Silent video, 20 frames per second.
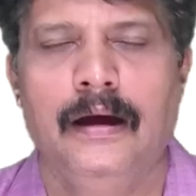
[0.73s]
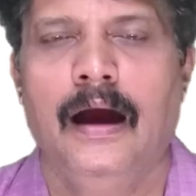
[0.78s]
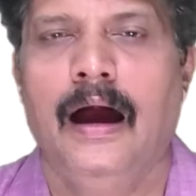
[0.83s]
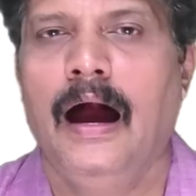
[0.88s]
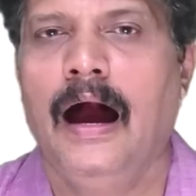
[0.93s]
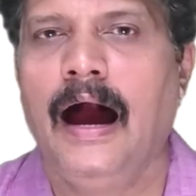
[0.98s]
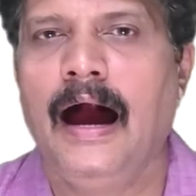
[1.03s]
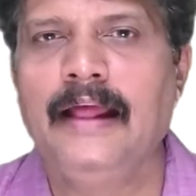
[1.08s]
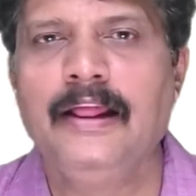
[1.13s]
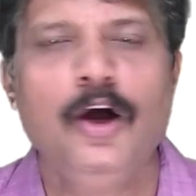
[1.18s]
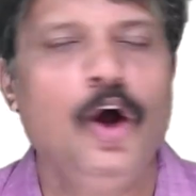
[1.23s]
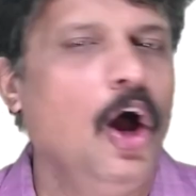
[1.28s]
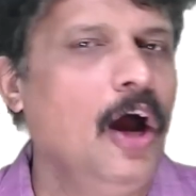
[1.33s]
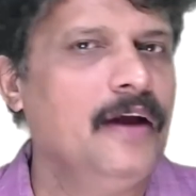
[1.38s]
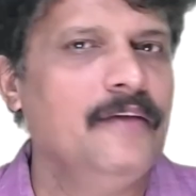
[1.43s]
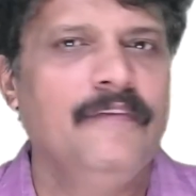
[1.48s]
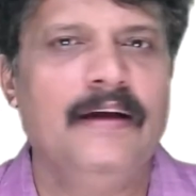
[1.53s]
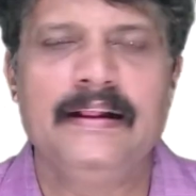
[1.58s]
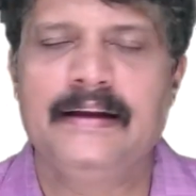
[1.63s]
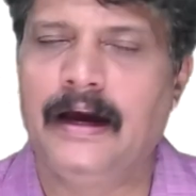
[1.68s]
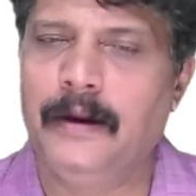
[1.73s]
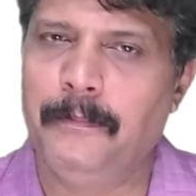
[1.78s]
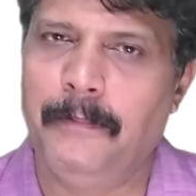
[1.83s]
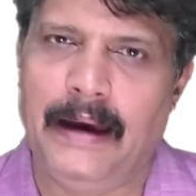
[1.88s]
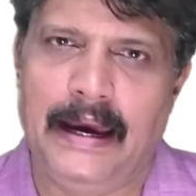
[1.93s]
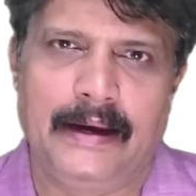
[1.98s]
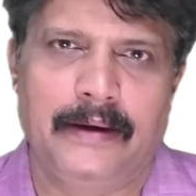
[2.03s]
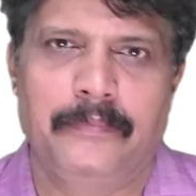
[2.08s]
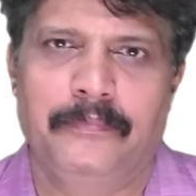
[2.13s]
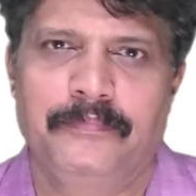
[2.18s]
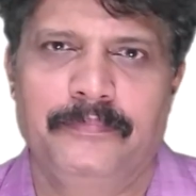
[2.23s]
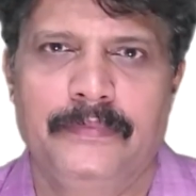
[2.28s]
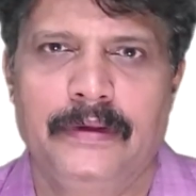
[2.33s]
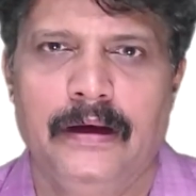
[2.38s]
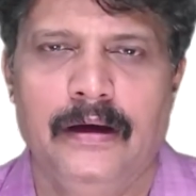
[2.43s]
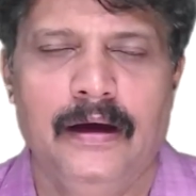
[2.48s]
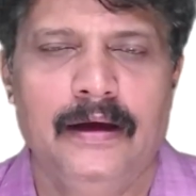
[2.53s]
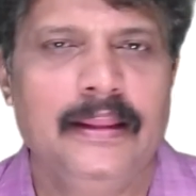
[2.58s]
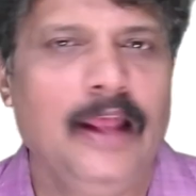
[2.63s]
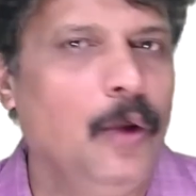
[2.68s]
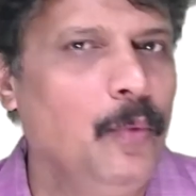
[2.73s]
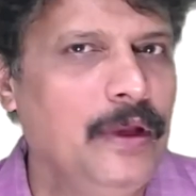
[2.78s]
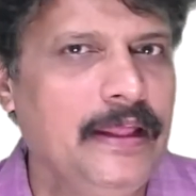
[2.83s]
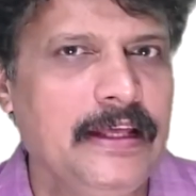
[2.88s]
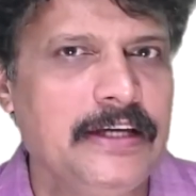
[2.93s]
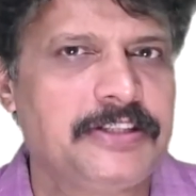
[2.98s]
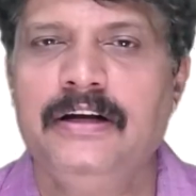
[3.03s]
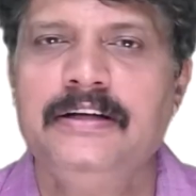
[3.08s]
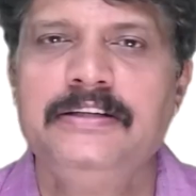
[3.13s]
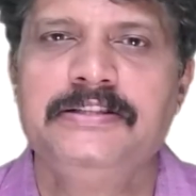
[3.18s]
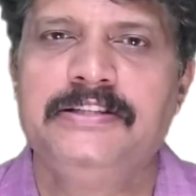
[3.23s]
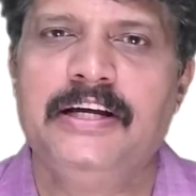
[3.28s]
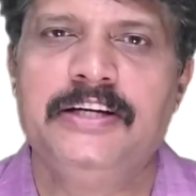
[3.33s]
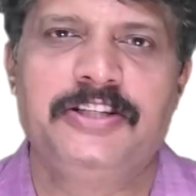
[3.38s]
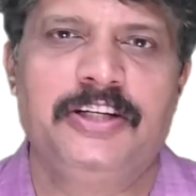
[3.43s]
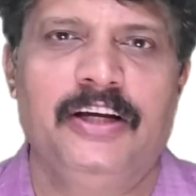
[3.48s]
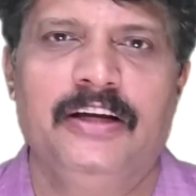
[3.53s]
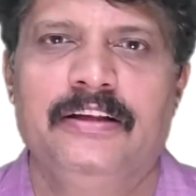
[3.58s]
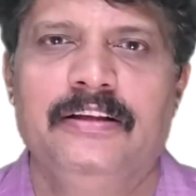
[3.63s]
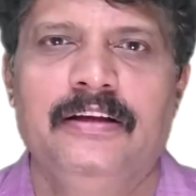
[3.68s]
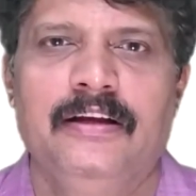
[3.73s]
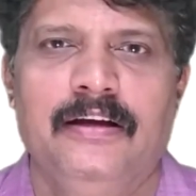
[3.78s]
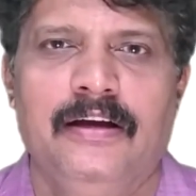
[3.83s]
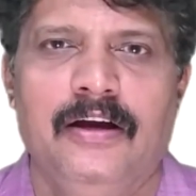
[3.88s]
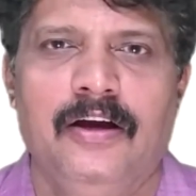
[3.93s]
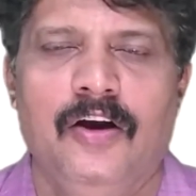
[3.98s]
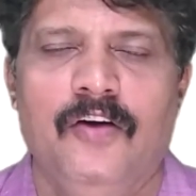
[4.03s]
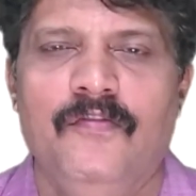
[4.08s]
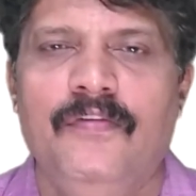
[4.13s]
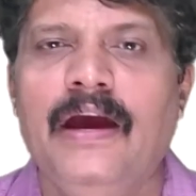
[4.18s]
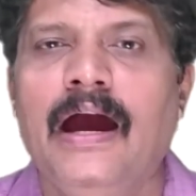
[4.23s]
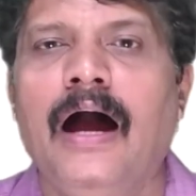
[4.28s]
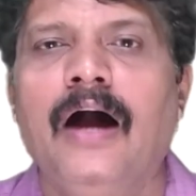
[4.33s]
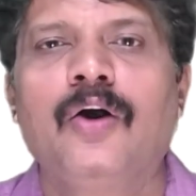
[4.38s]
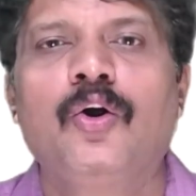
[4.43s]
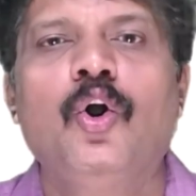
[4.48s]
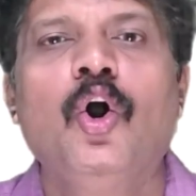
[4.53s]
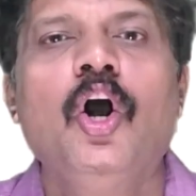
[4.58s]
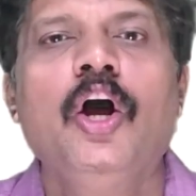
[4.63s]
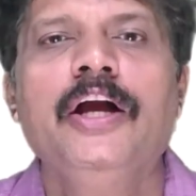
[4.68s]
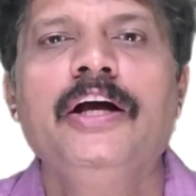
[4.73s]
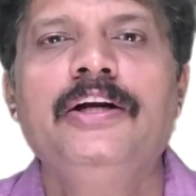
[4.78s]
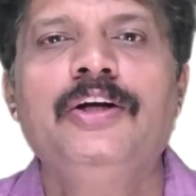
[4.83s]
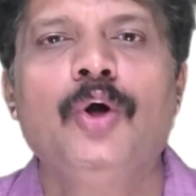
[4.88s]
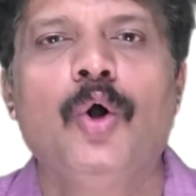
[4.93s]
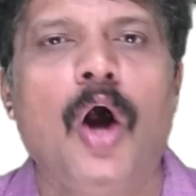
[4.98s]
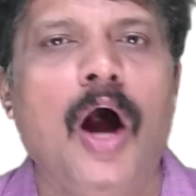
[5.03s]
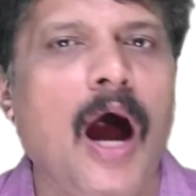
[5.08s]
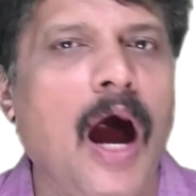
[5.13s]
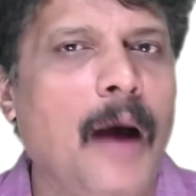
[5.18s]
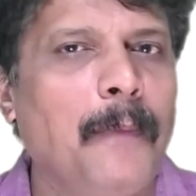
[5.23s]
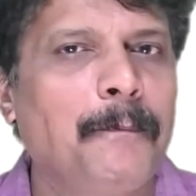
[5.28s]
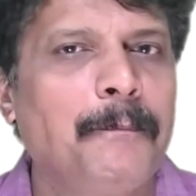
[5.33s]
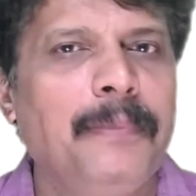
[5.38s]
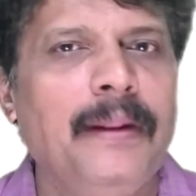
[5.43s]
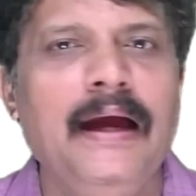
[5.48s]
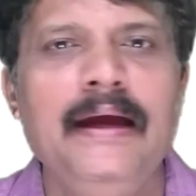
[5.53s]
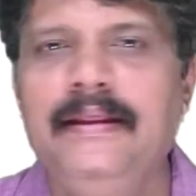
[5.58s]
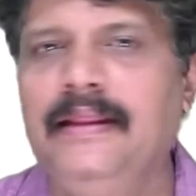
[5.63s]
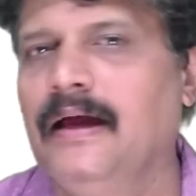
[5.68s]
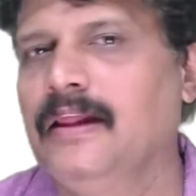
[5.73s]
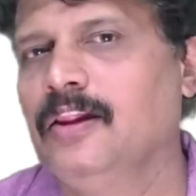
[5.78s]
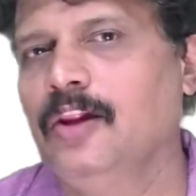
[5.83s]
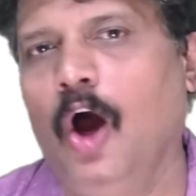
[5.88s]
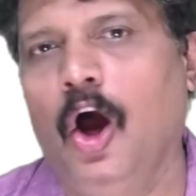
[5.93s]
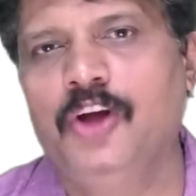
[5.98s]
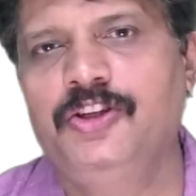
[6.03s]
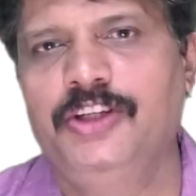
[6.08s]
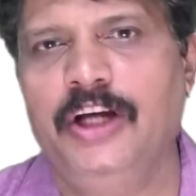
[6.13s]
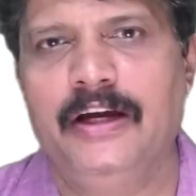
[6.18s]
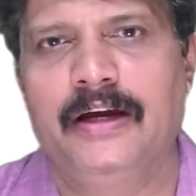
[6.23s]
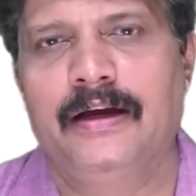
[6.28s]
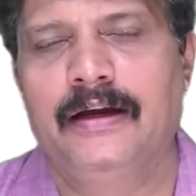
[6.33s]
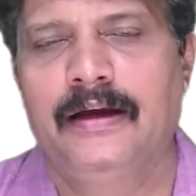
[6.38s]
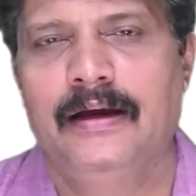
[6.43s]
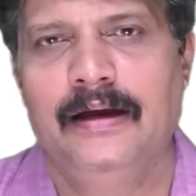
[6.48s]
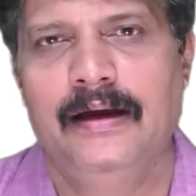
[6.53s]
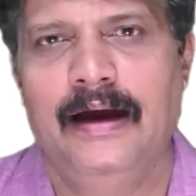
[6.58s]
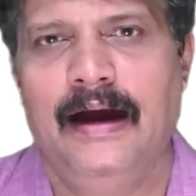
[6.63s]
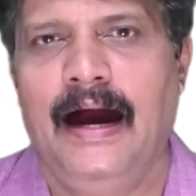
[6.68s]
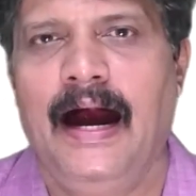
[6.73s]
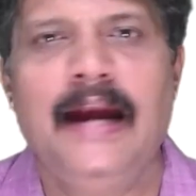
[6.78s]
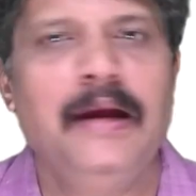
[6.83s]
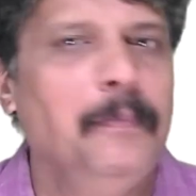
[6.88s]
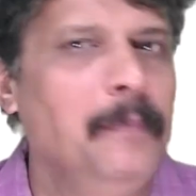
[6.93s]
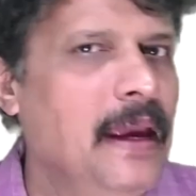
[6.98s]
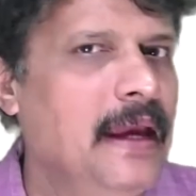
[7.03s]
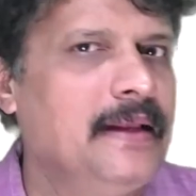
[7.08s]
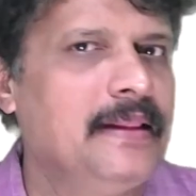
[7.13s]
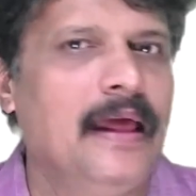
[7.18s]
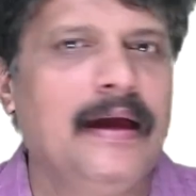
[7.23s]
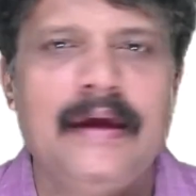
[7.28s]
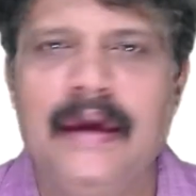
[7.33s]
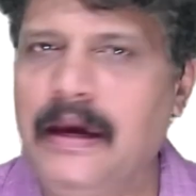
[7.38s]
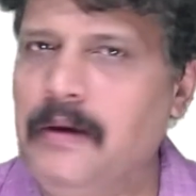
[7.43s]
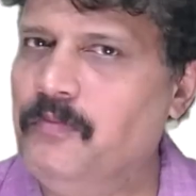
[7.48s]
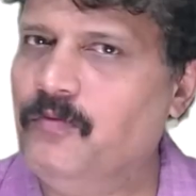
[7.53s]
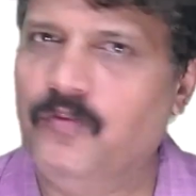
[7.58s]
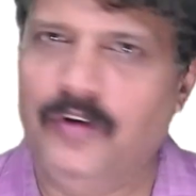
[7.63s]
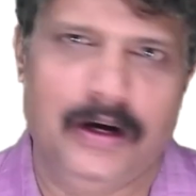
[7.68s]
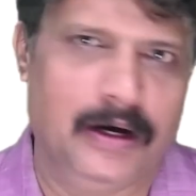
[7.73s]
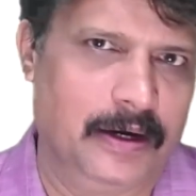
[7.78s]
Hello and welcome back. Now in this session, we are going to apply the logic and make the game work.